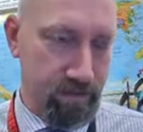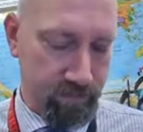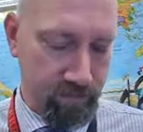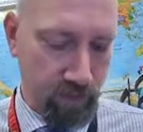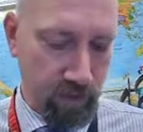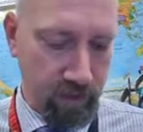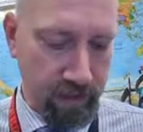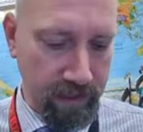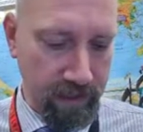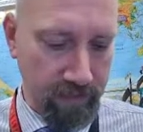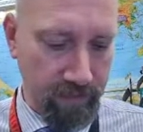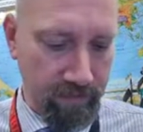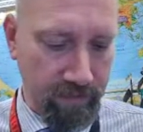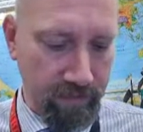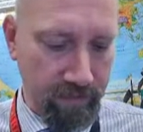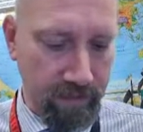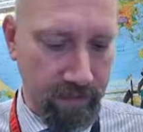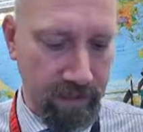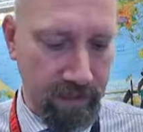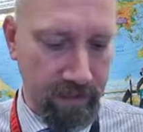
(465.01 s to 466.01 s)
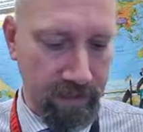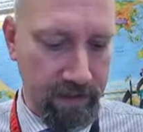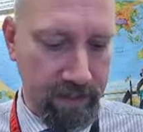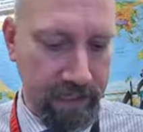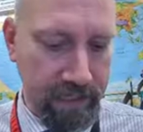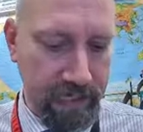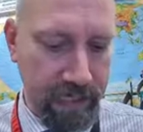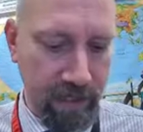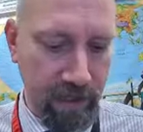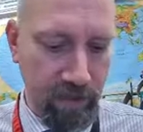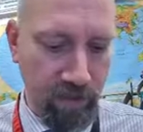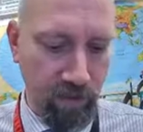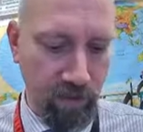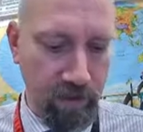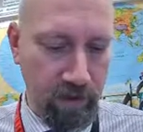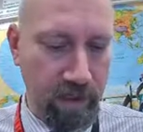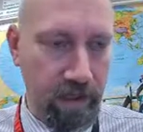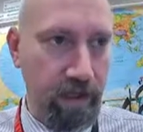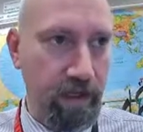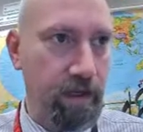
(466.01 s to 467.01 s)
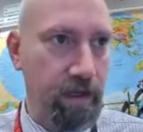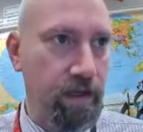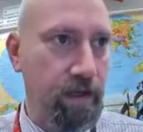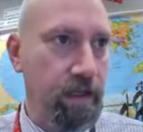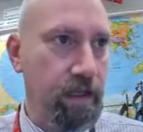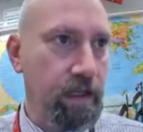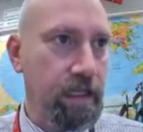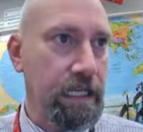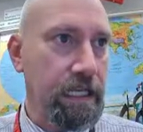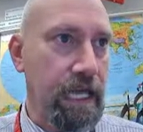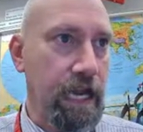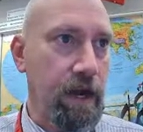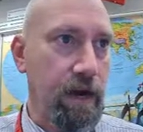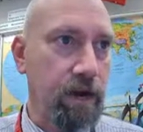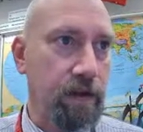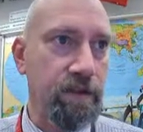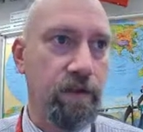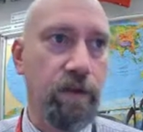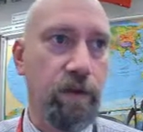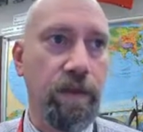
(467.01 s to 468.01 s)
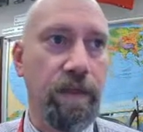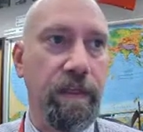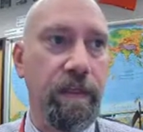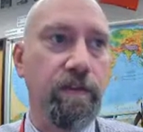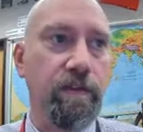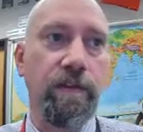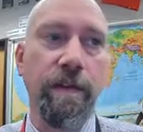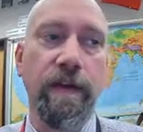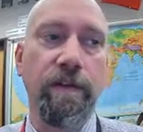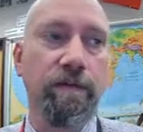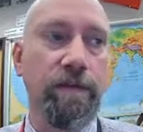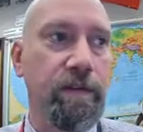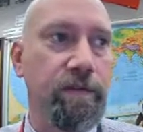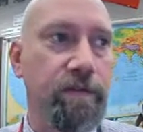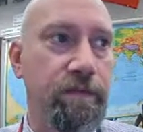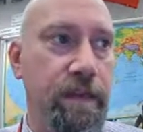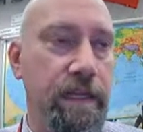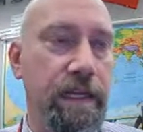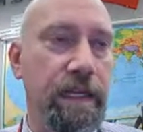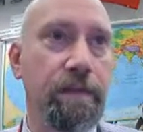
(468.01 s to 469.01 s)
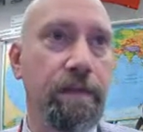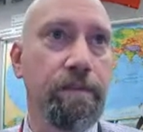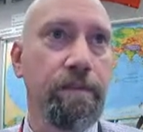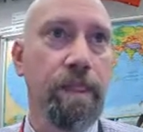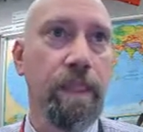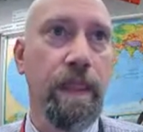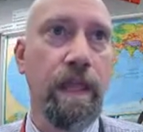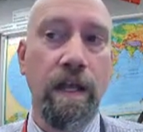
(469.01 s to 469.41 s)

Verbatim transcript: 14 and 15. Day is 14, year is 2015.